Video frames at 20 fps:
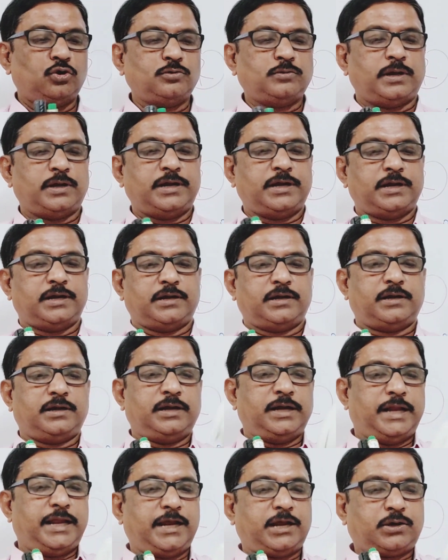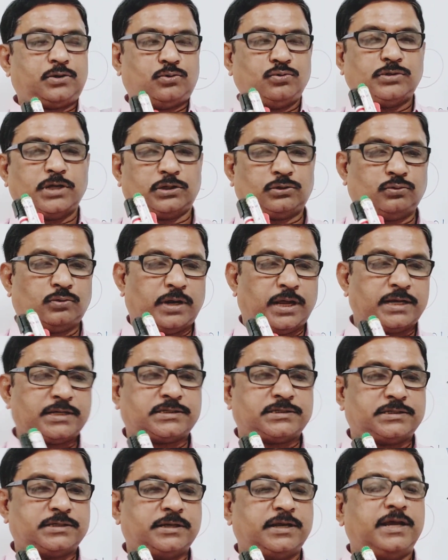of the neck to the
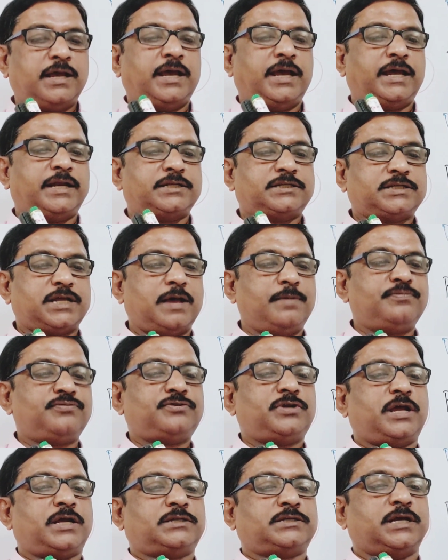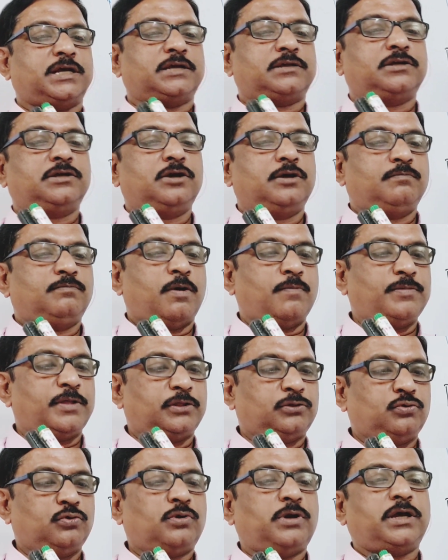thorax, and some structure from
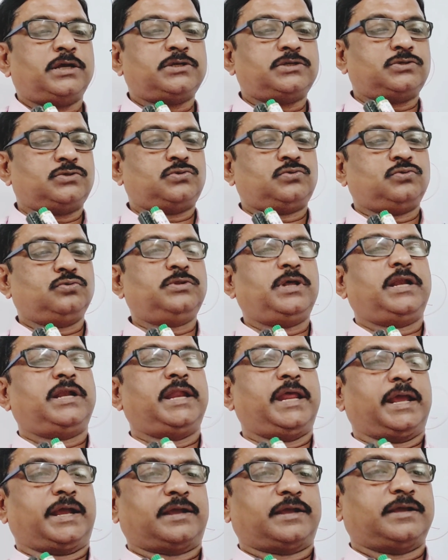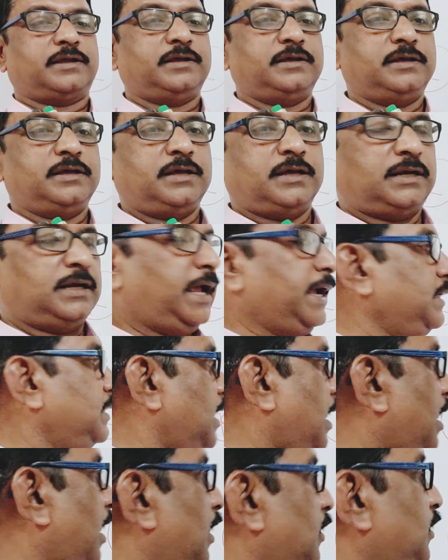the thorax to the neck, like
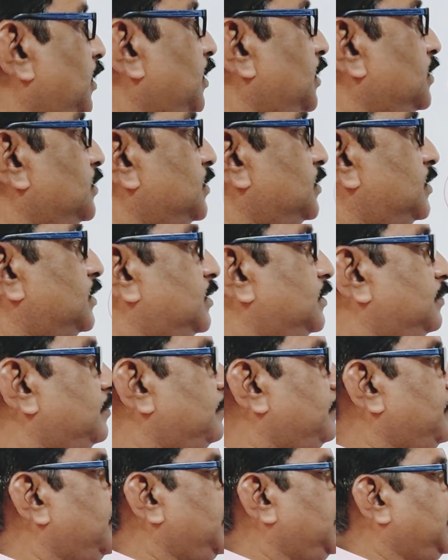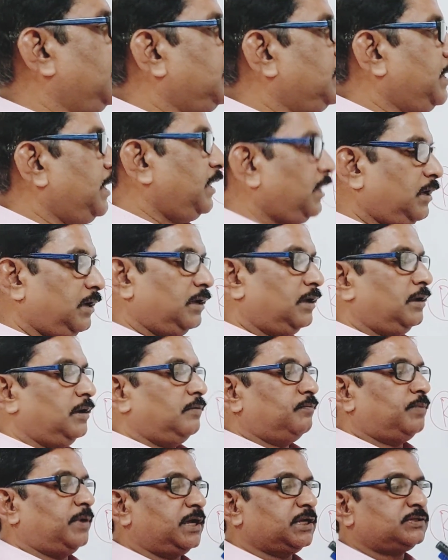the arteries. They
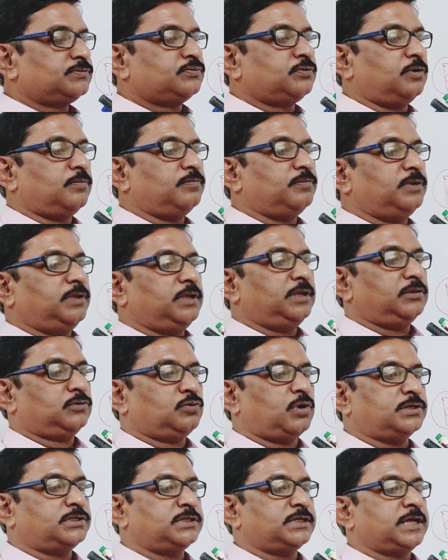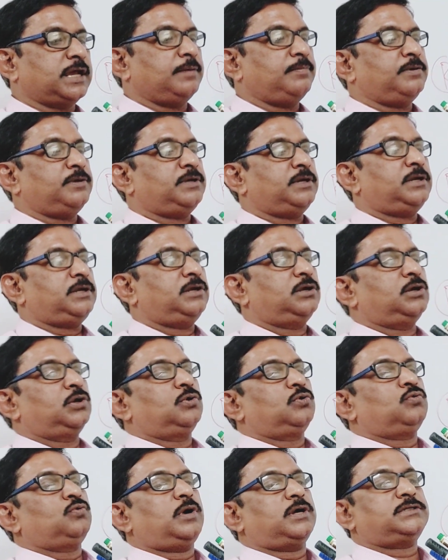pass from the thoracic cavity
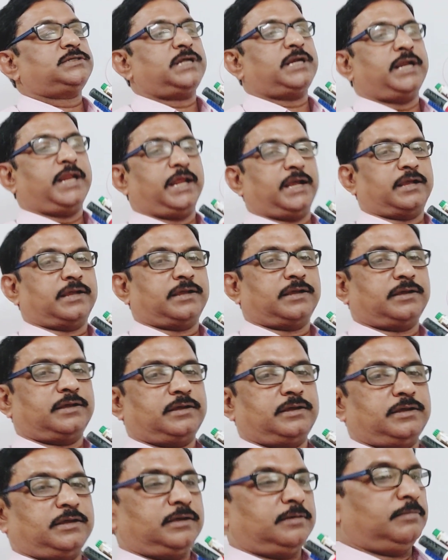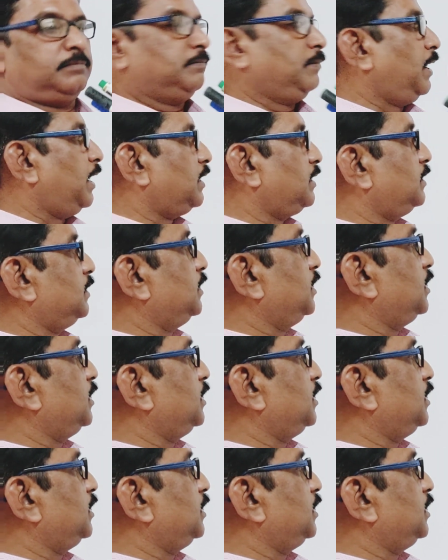towards the neck. But